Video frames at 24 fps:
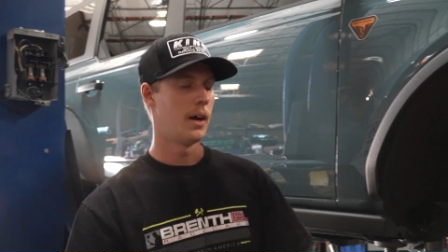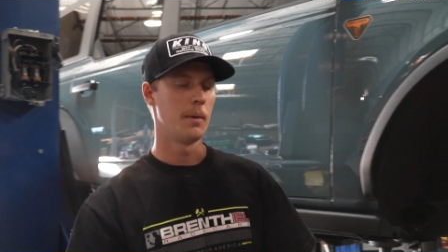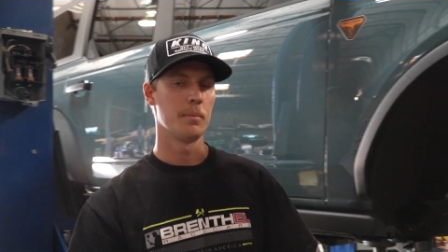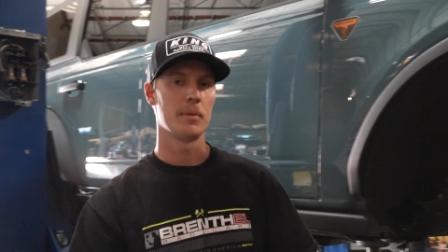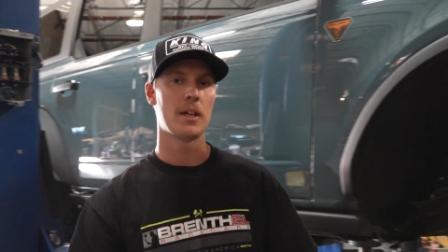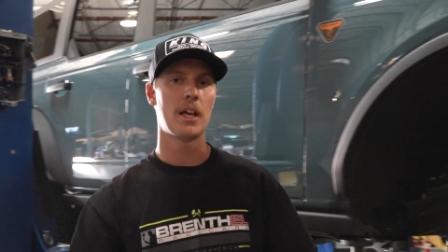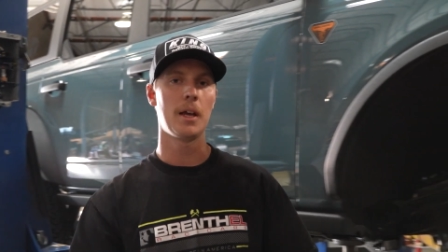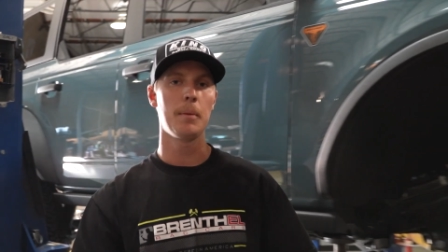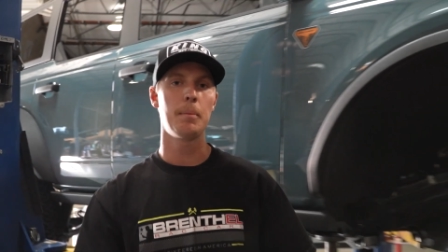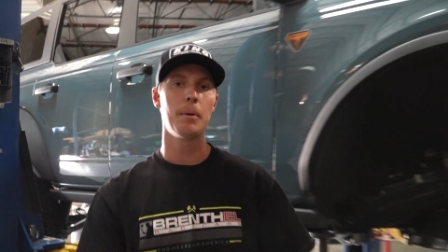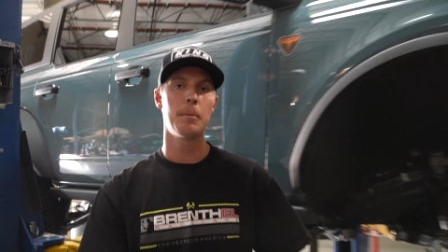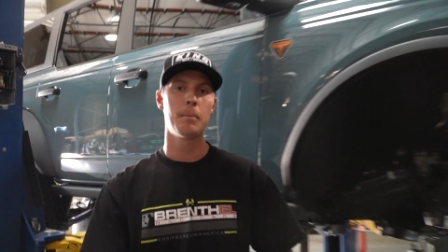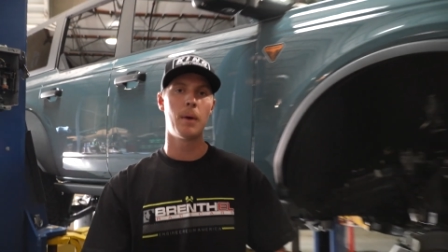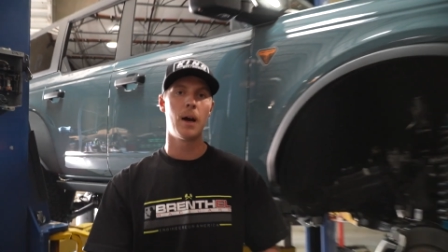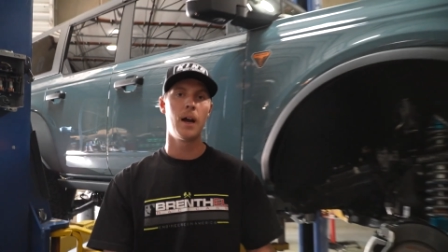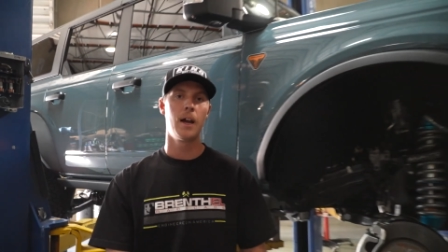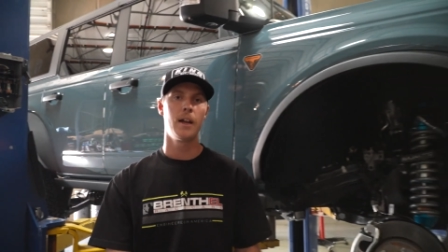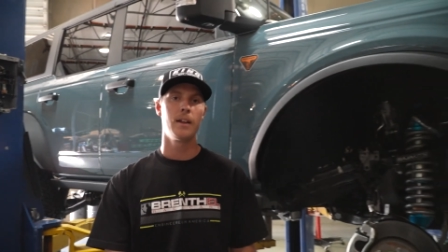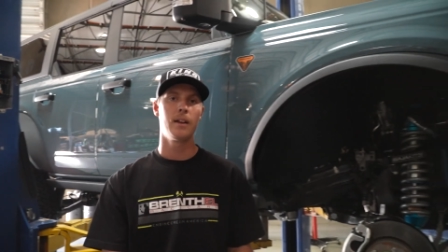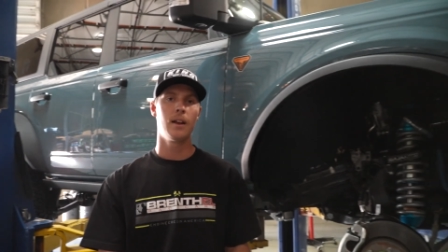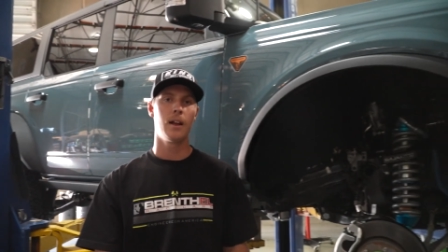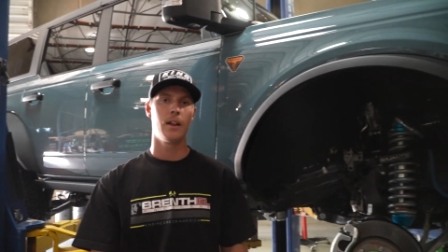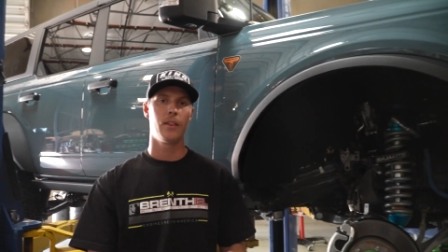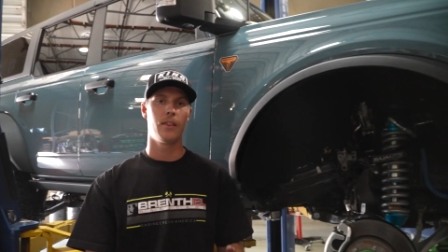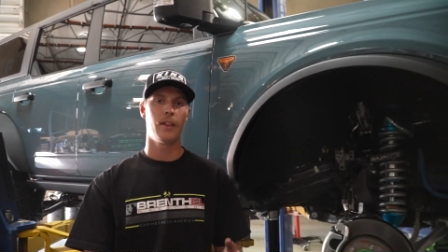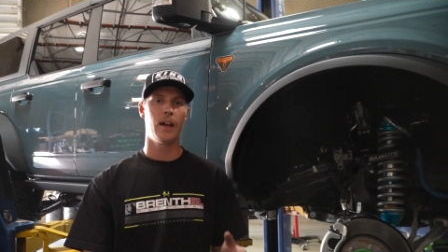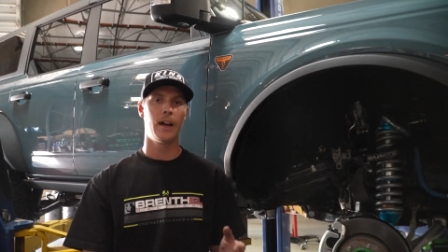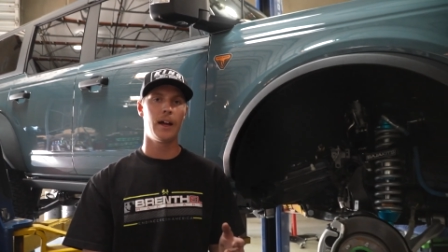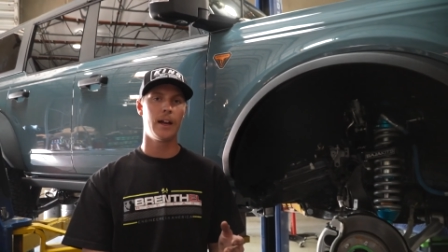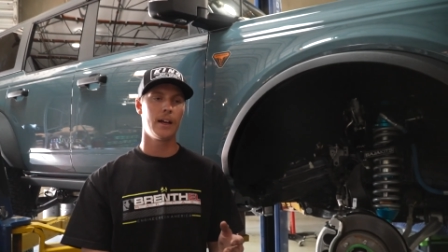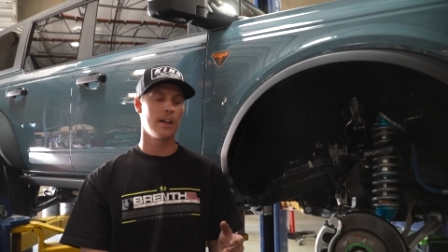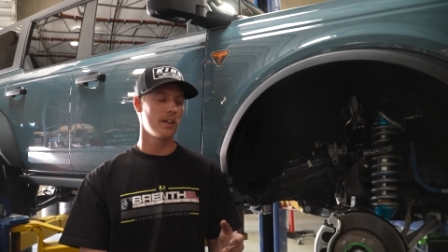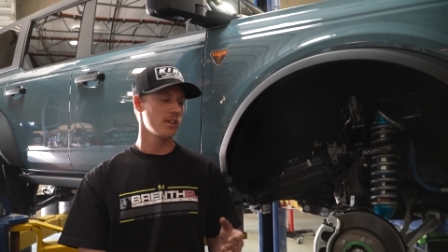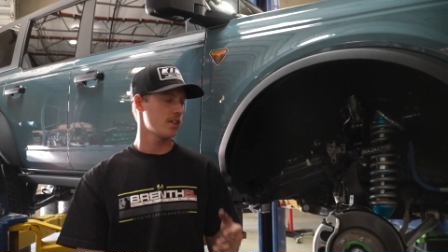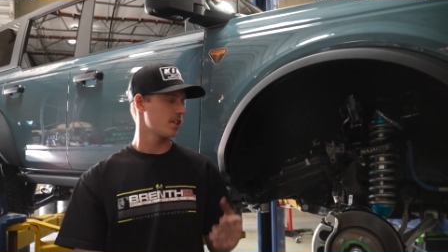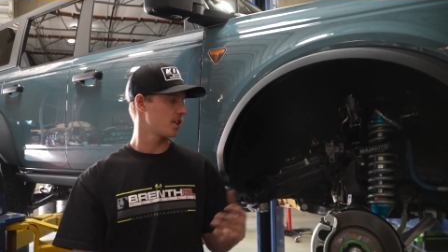Keep in mind
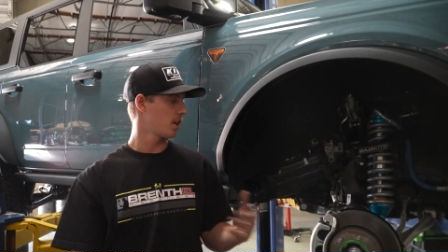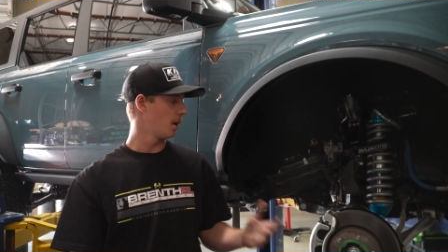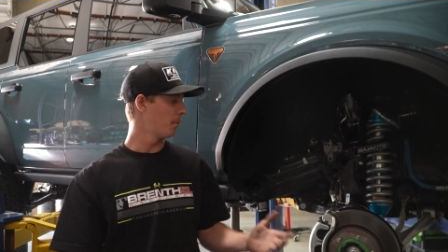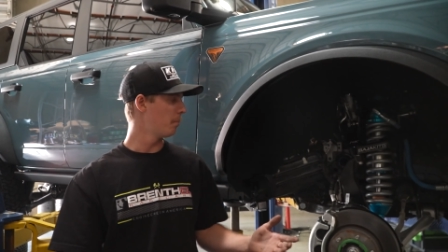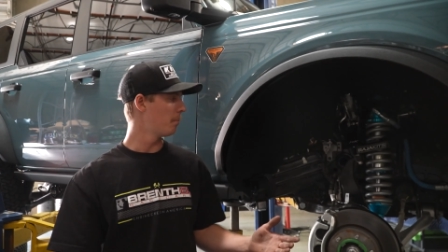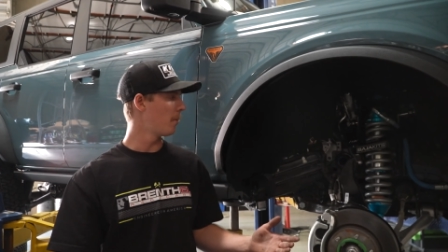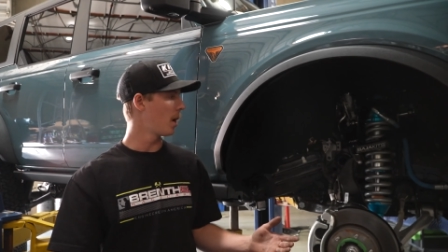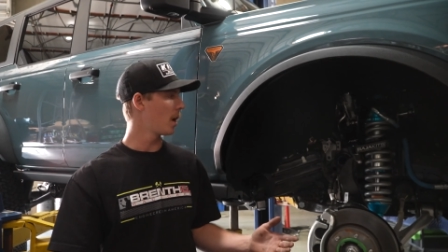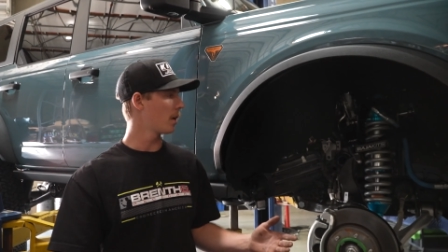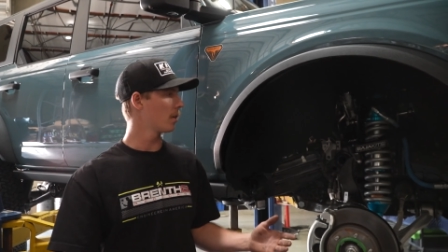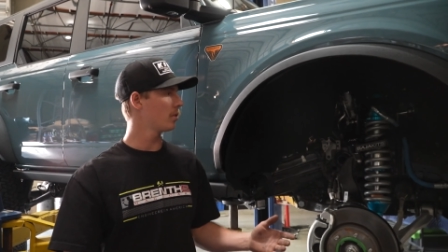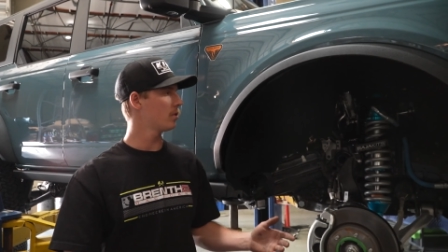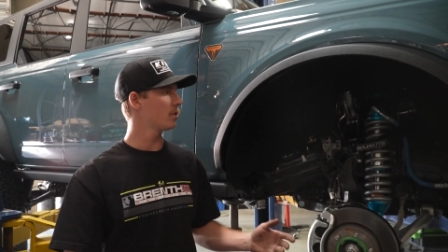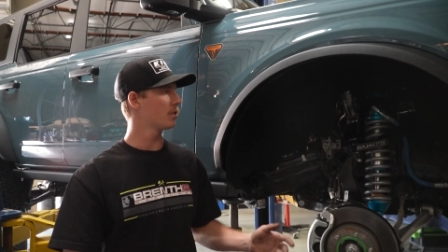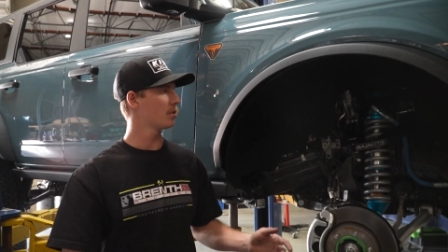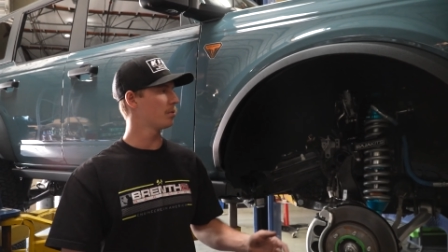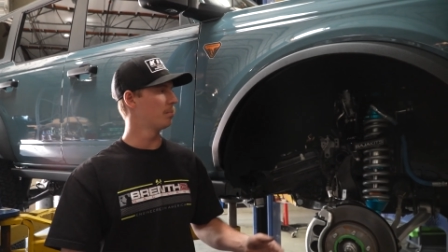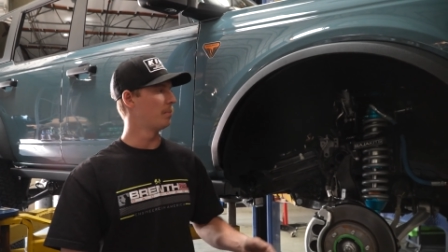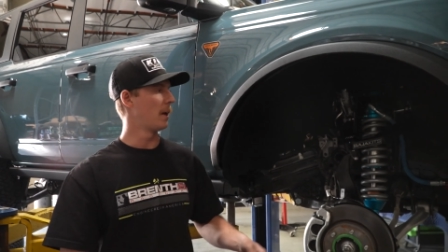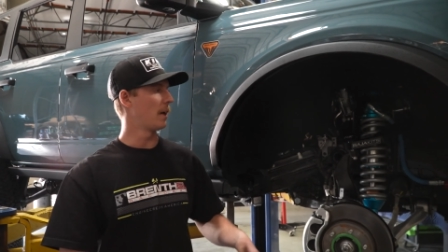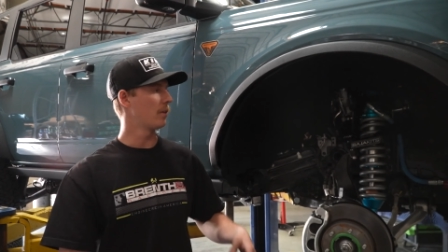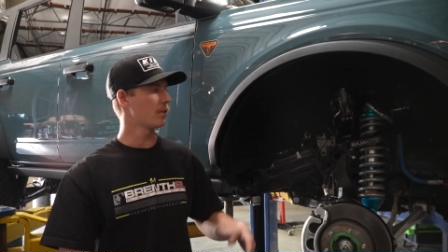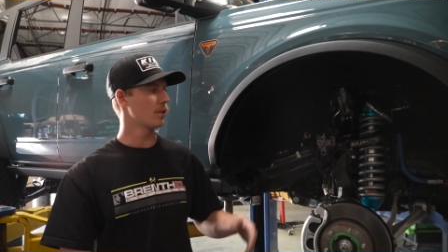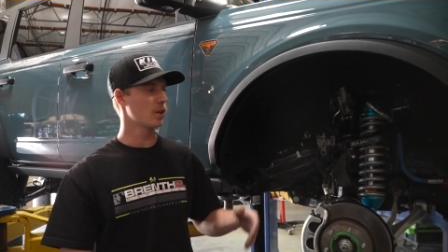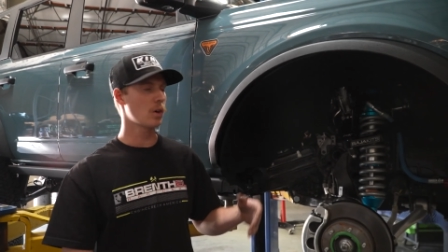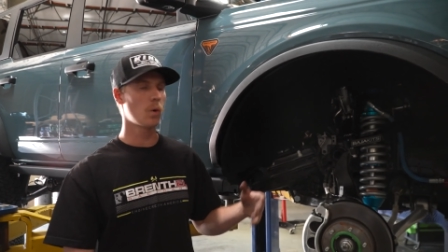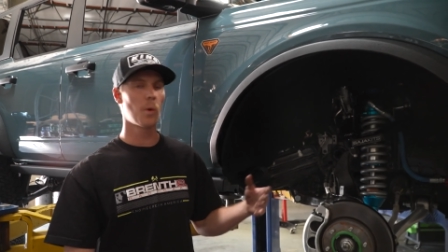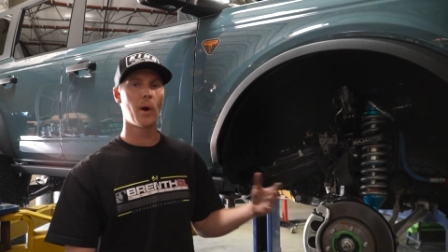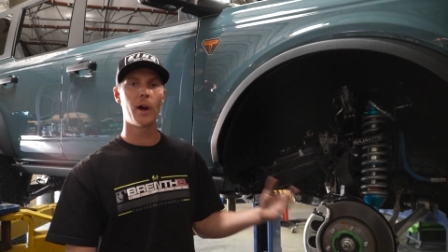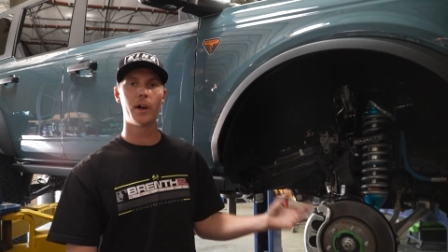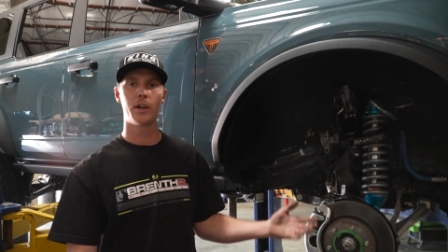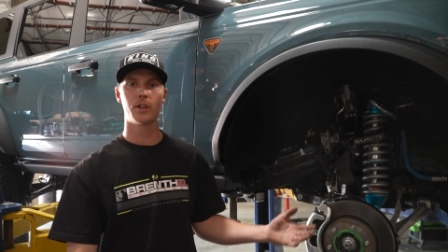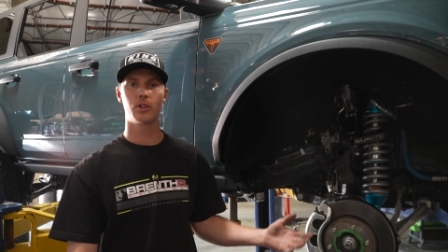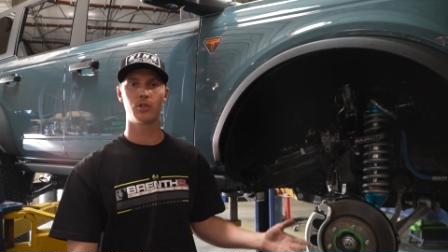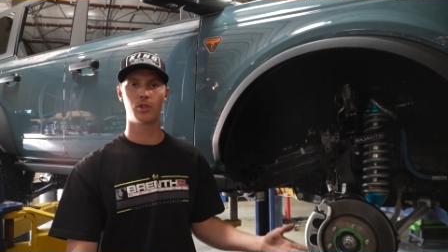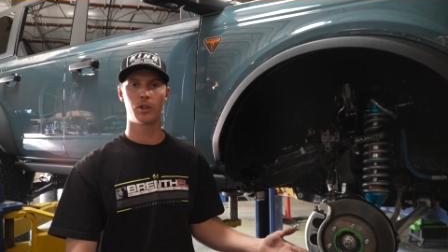that some models may
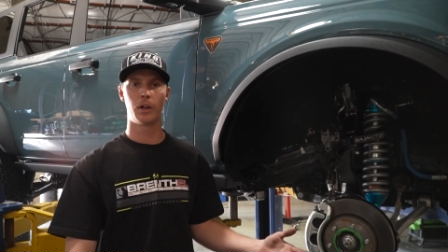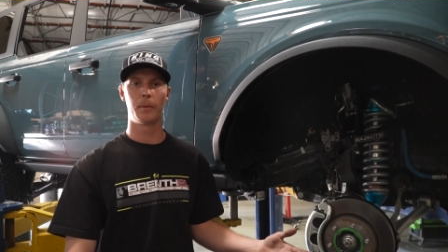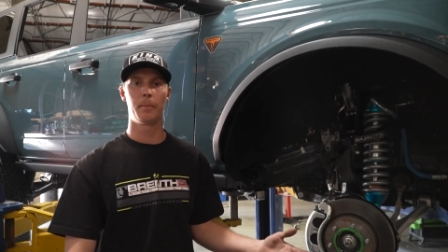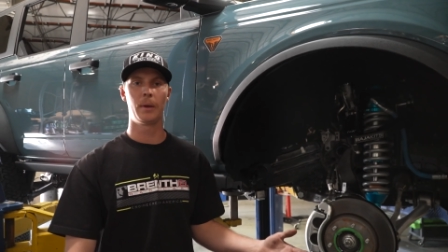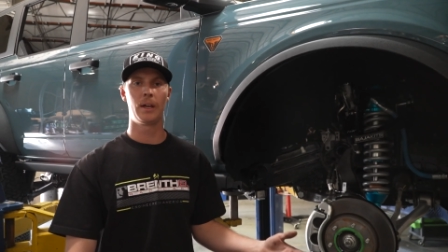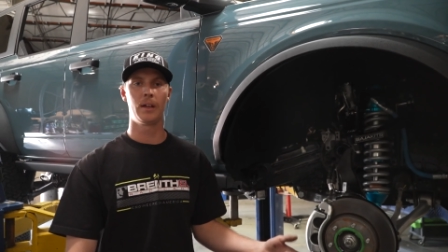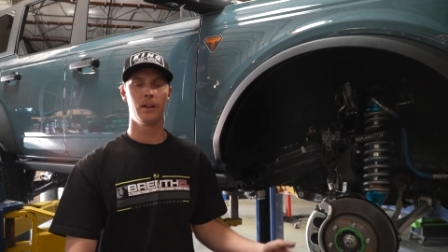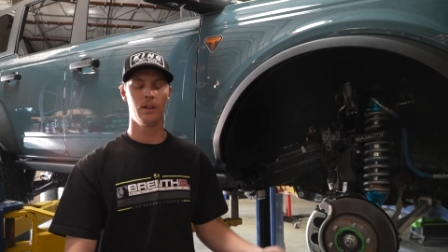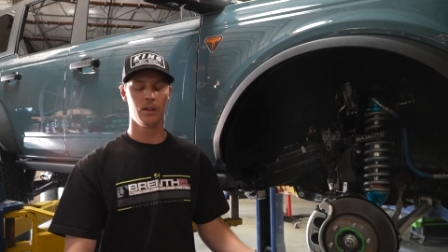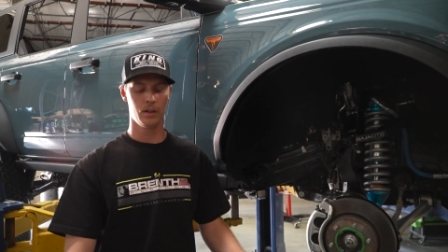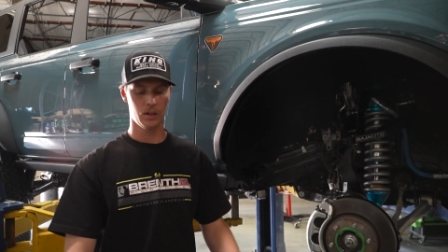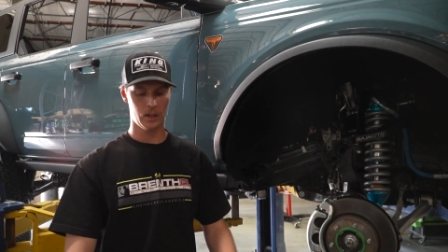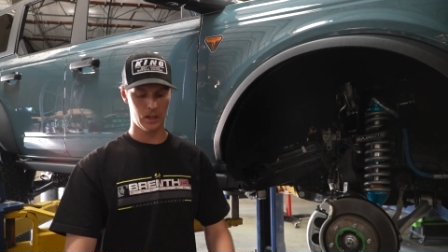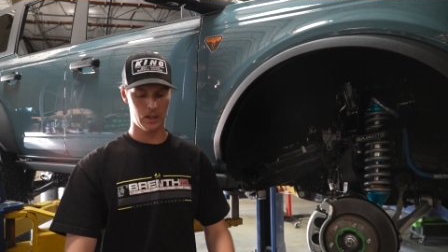require trimming